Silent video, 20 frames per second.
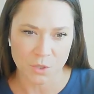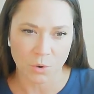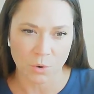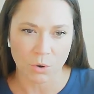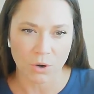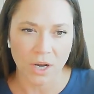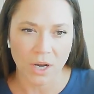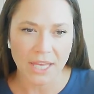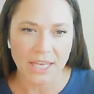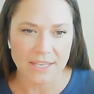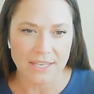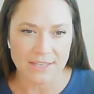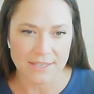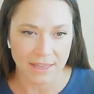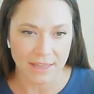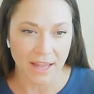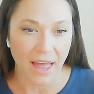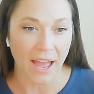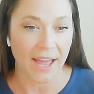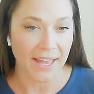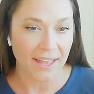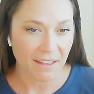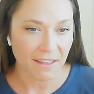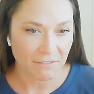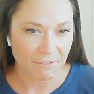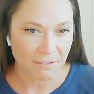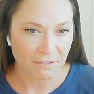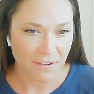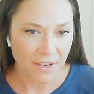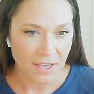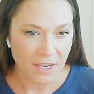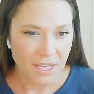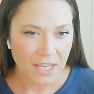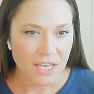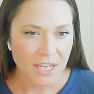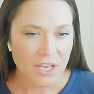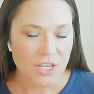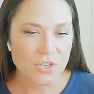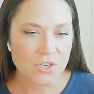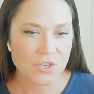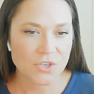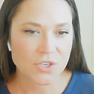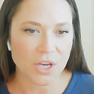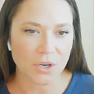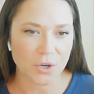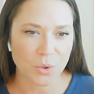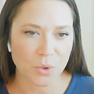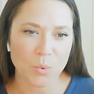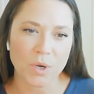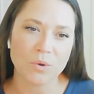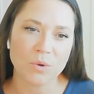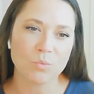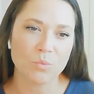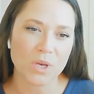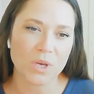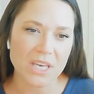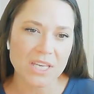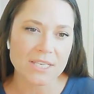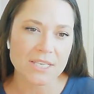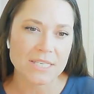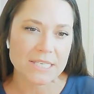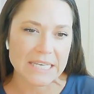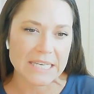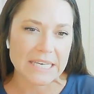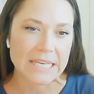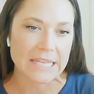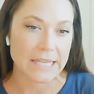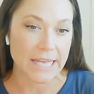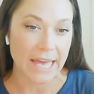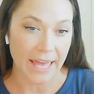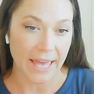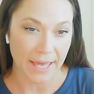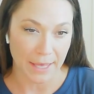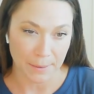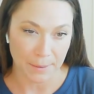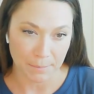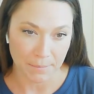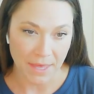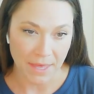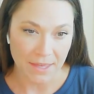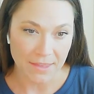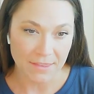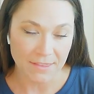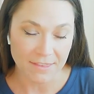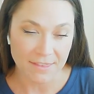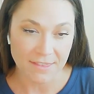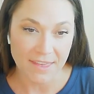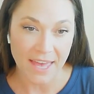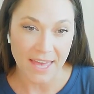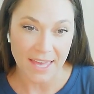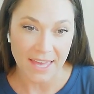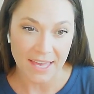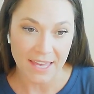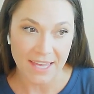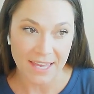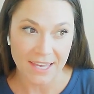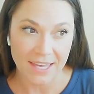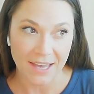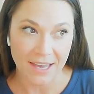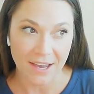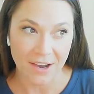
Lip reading: scoring is live. So when we see them, they